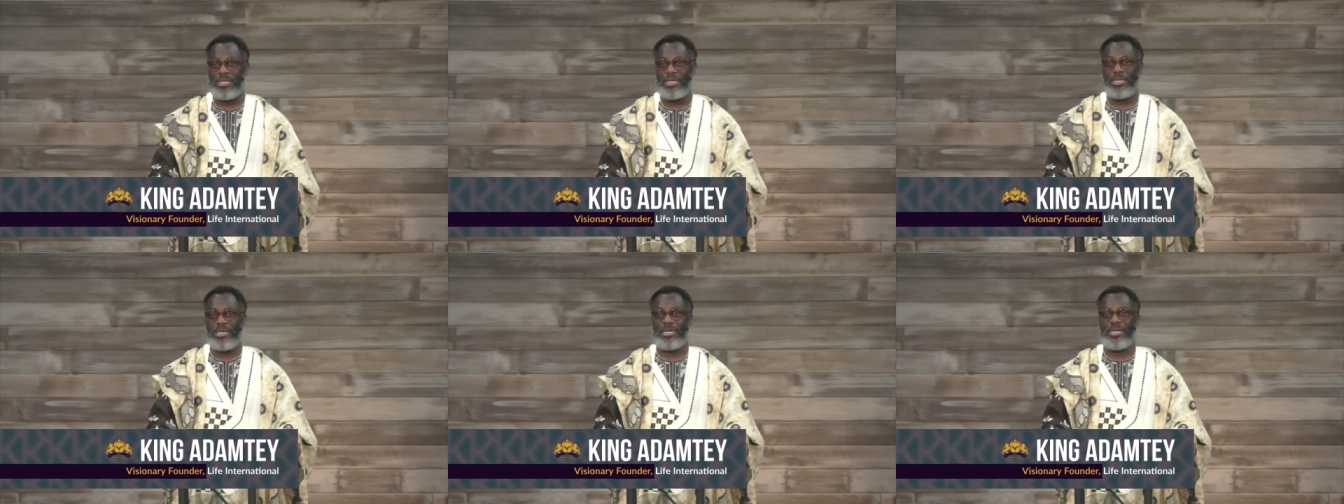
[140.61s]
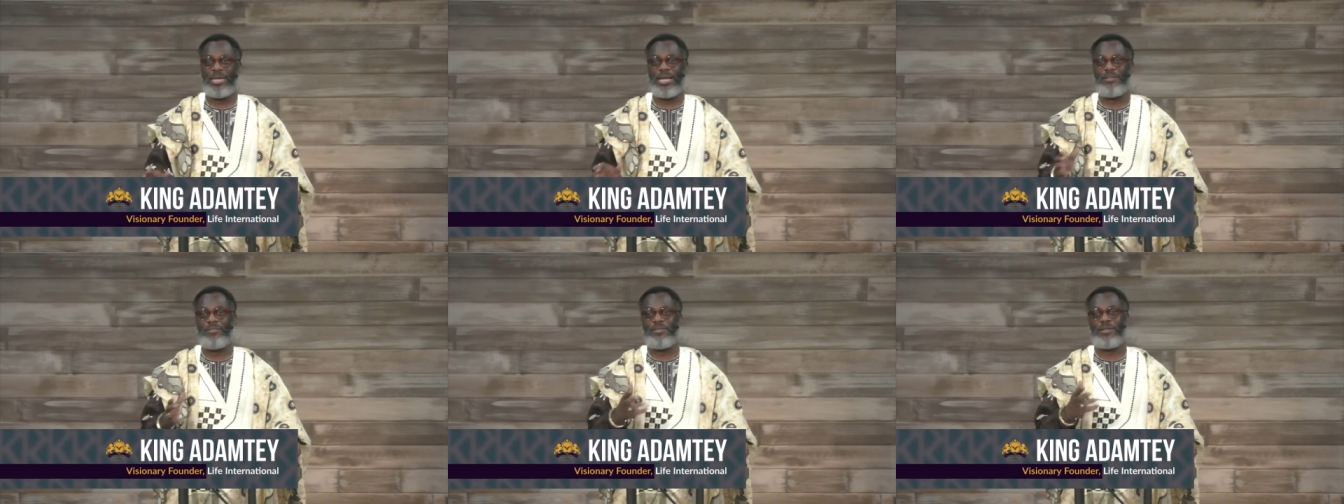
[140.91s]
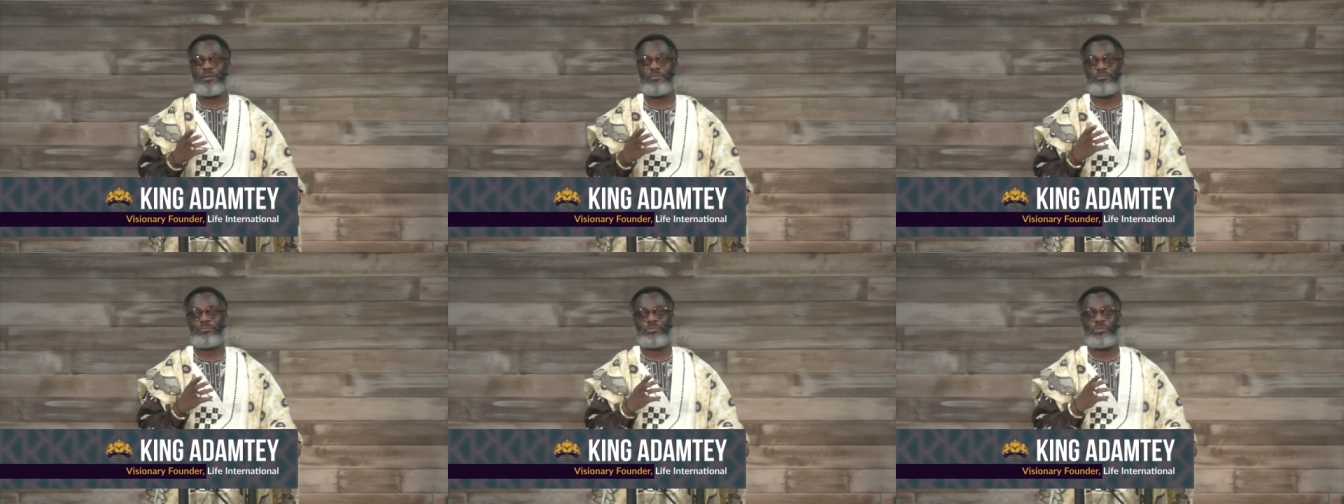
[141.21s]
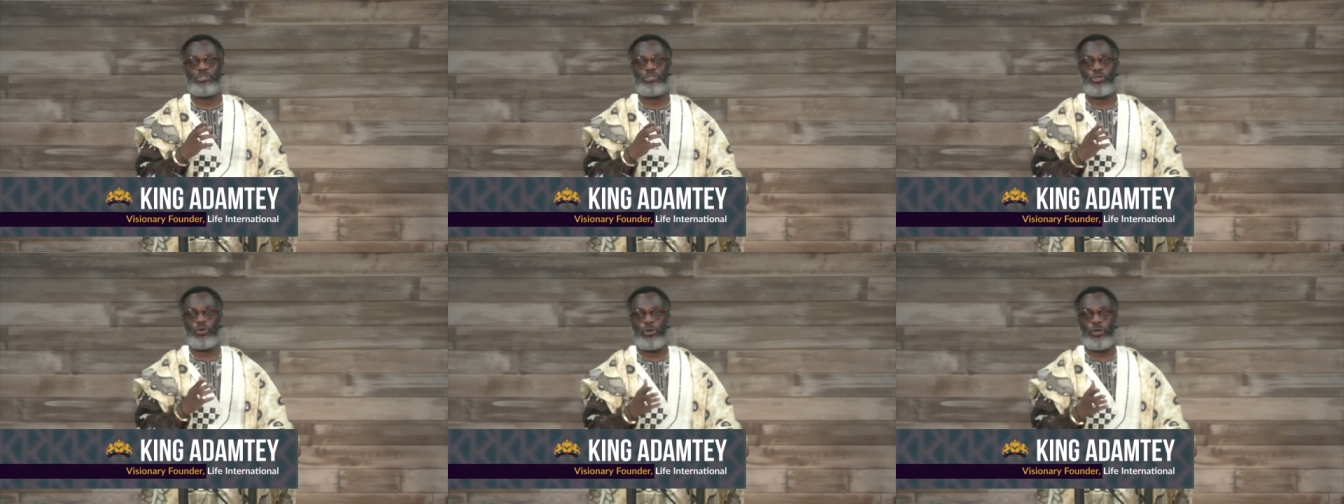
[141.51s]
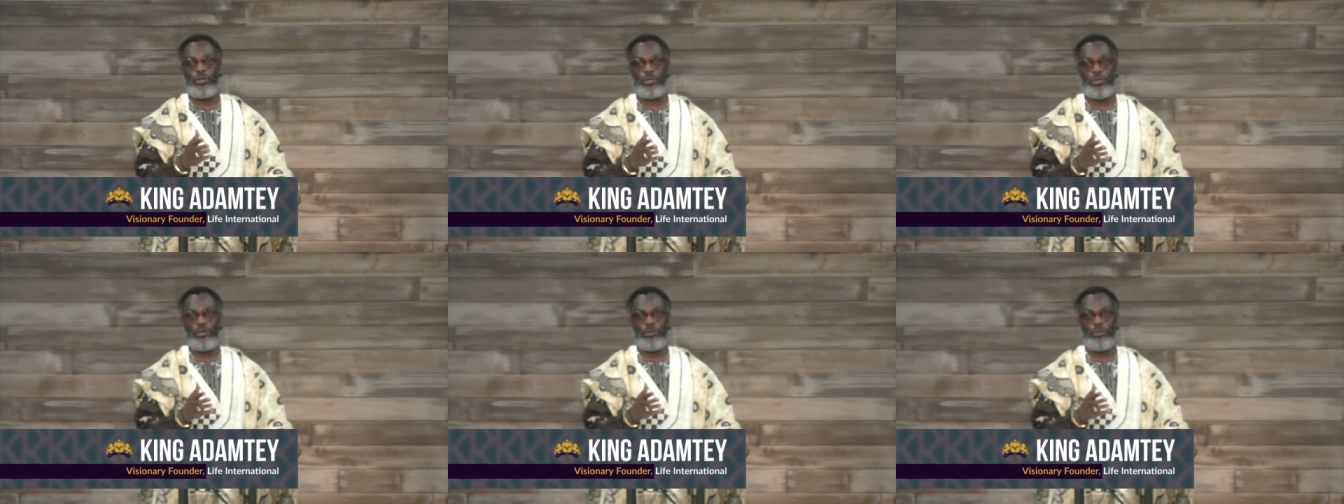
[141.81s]
let them
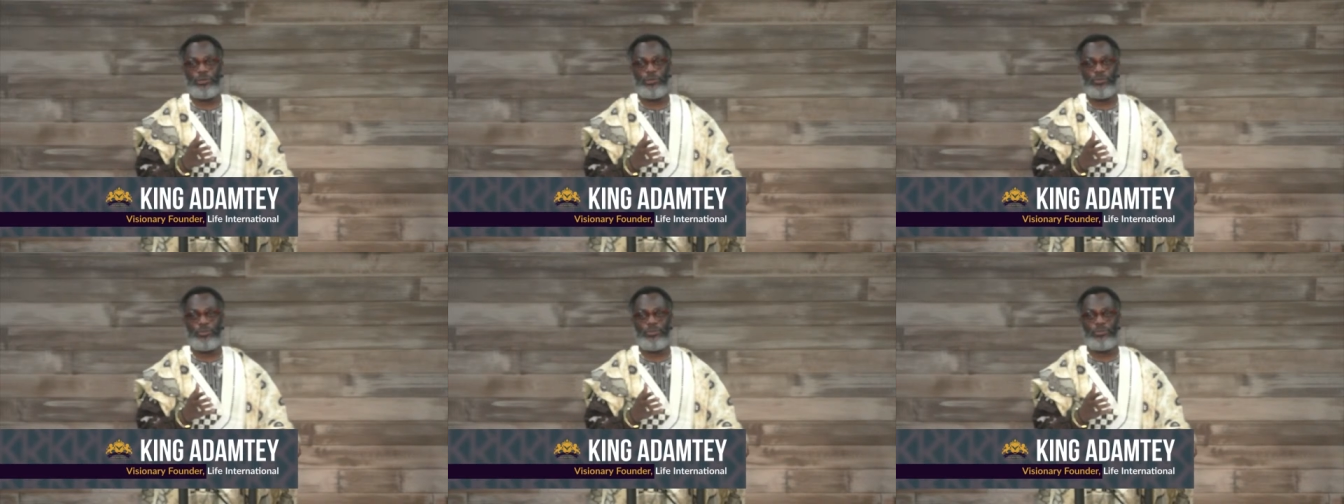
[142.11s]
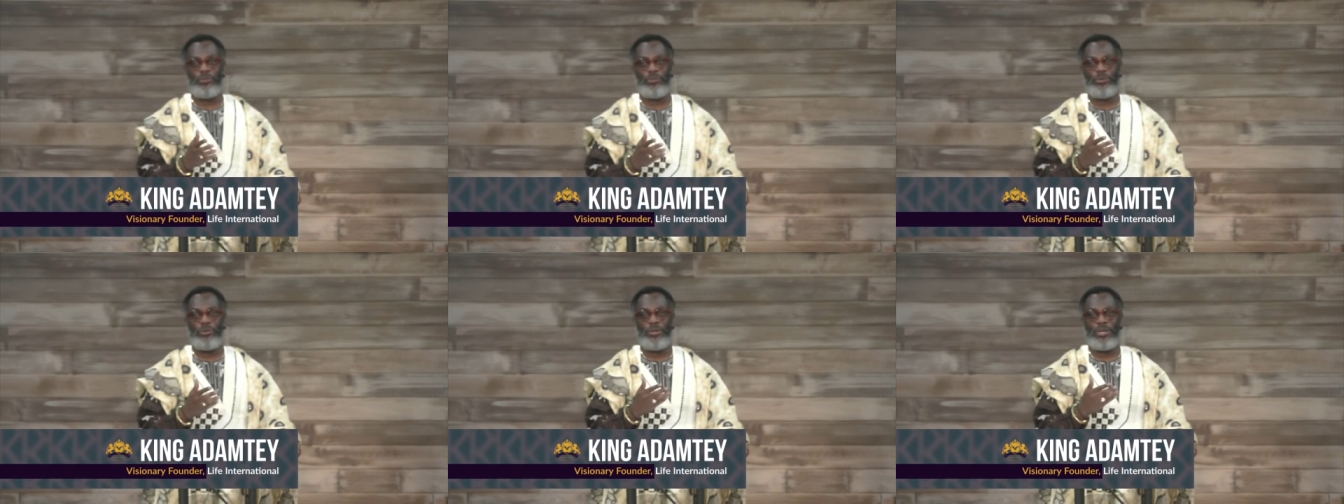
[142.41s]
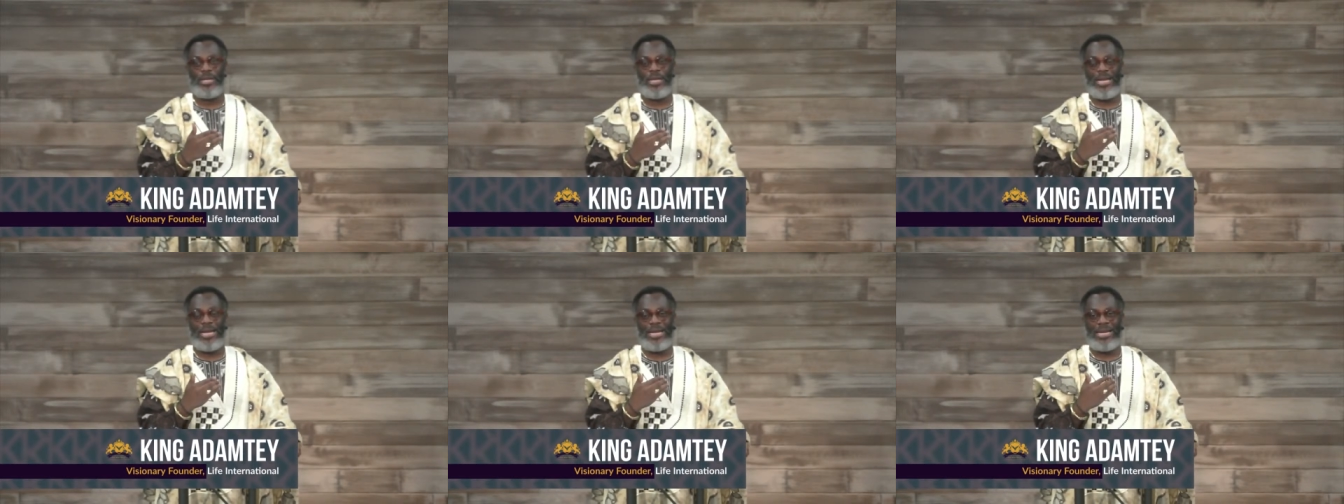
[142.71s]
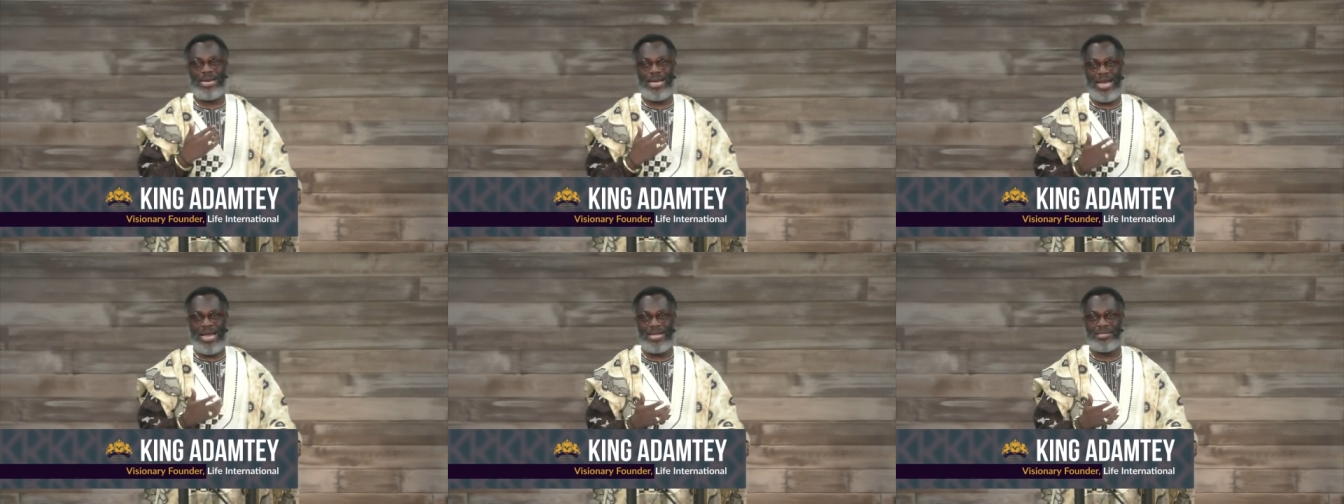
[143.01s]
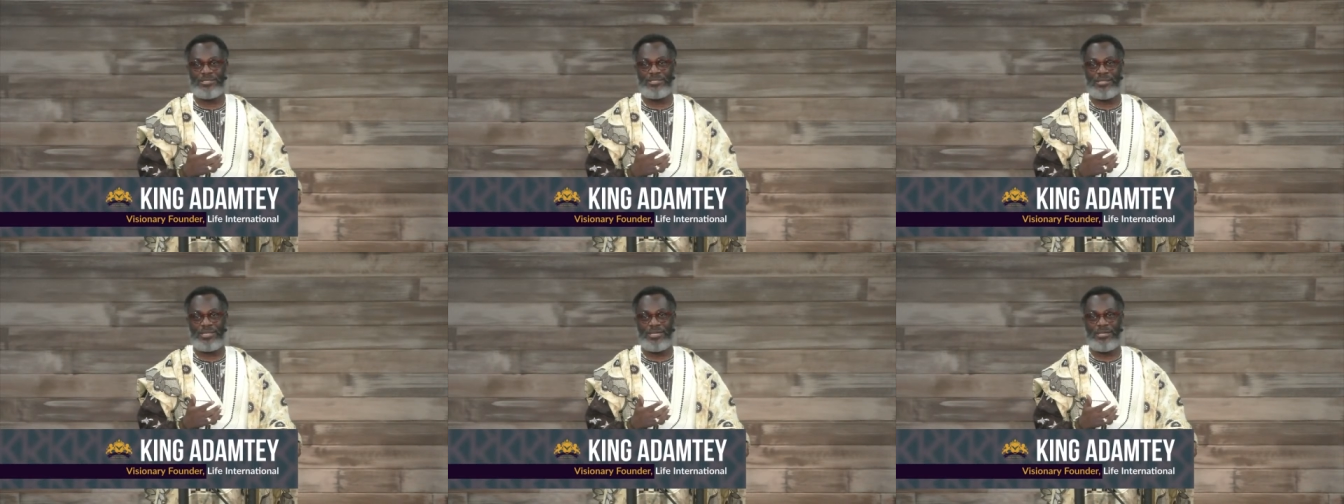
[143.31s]
join you and
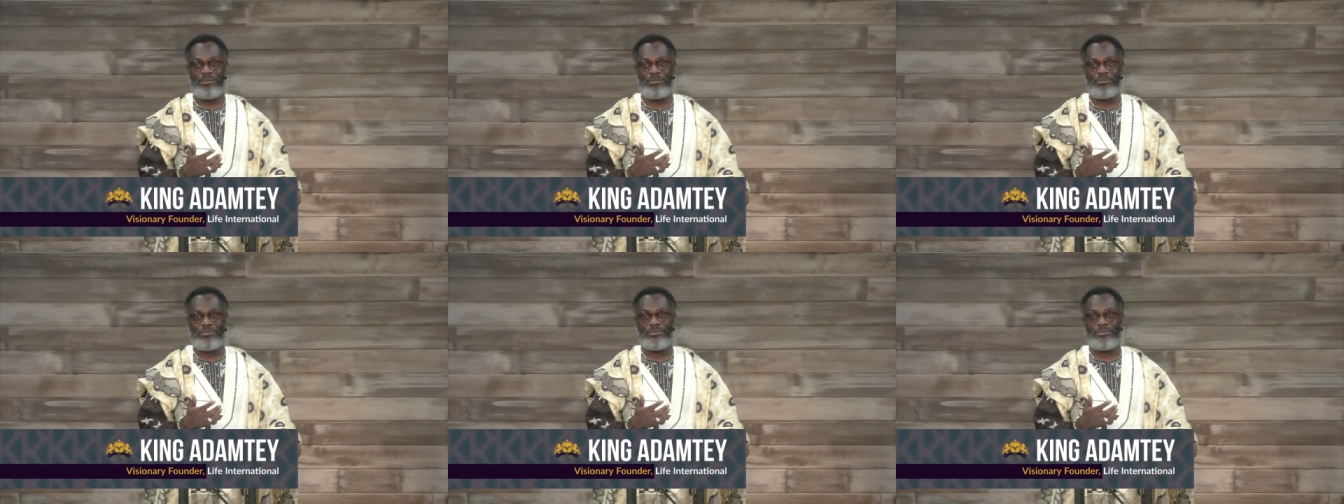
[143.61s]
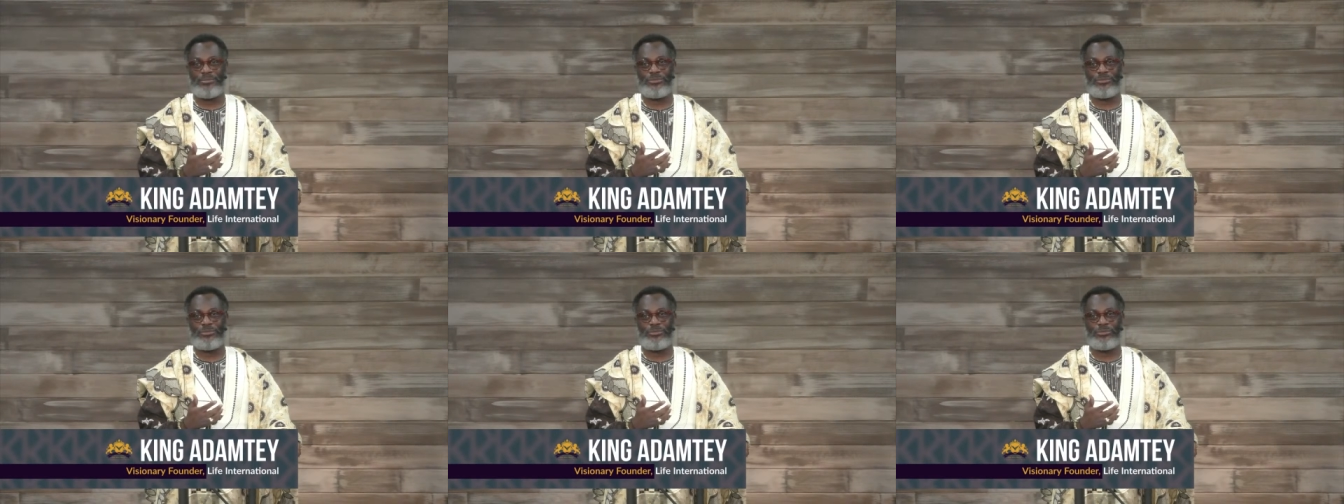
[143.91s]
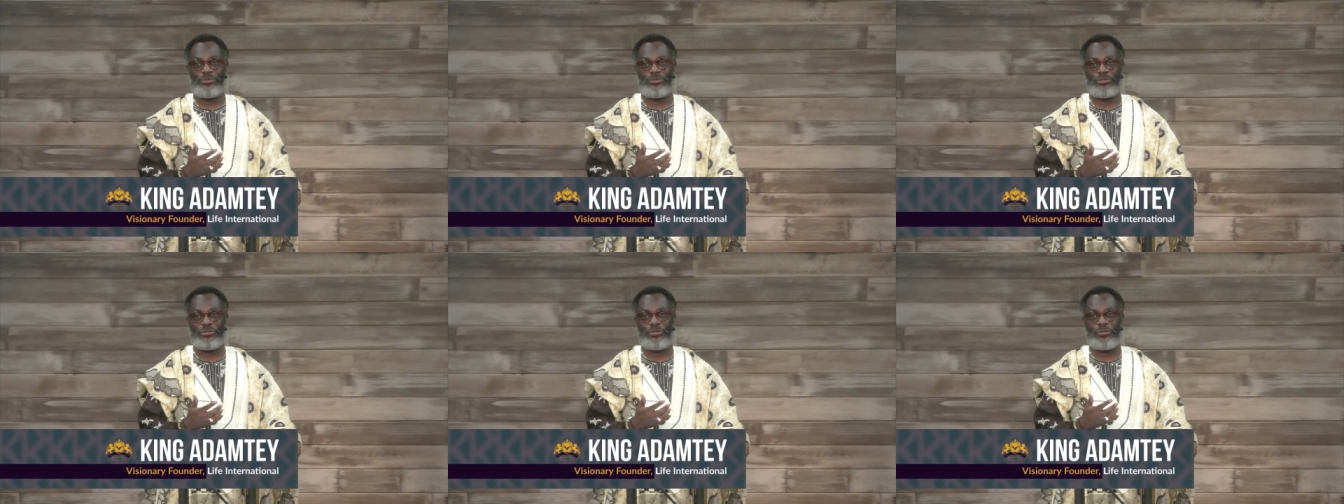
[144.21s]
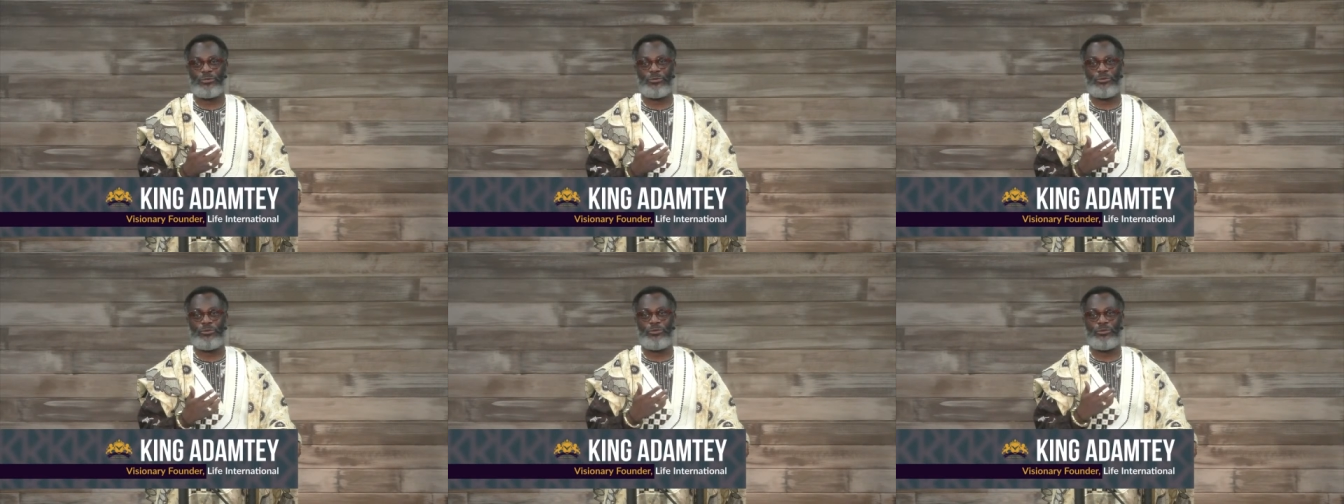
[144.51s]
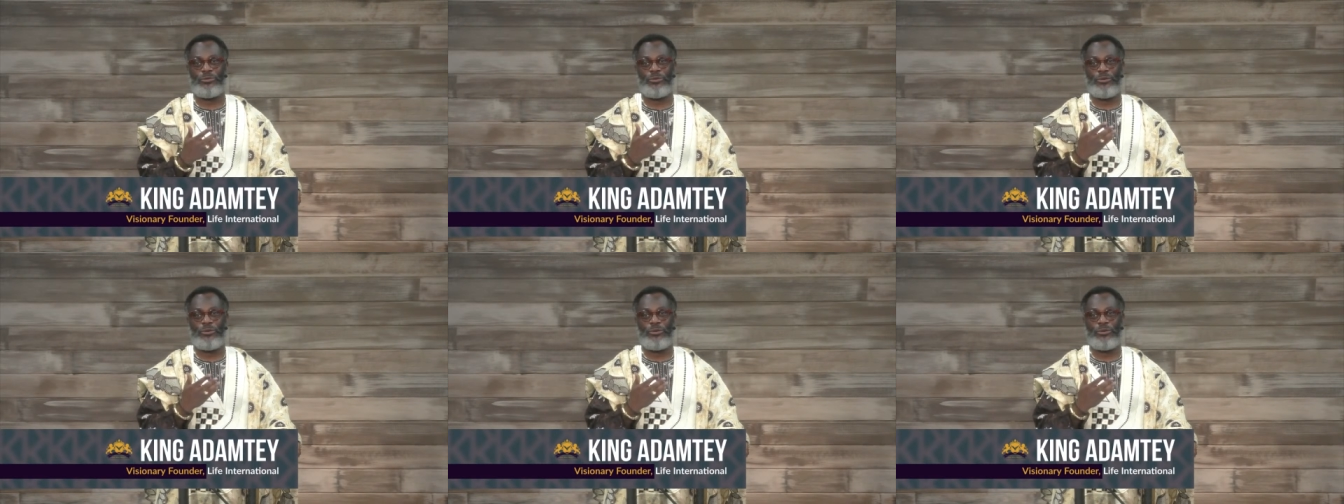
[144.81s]
ask them to